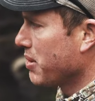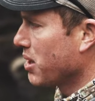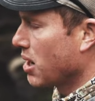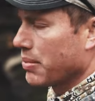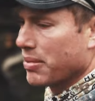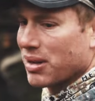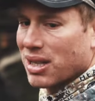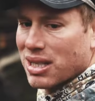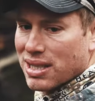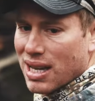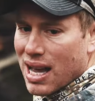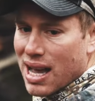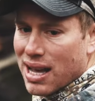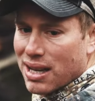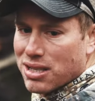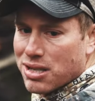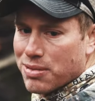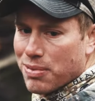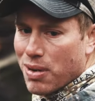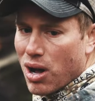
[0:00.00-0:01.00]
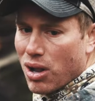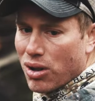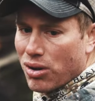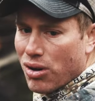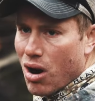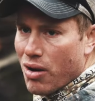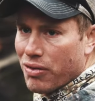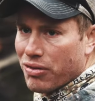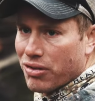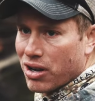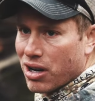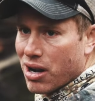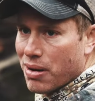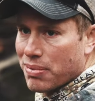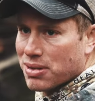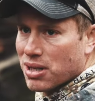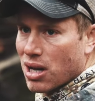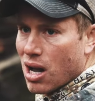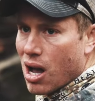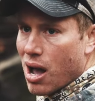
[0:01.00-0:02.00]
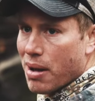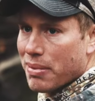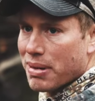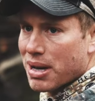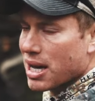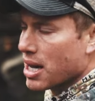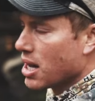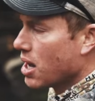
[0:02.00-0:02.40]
and Then I'm going to tie a smaller offering up top,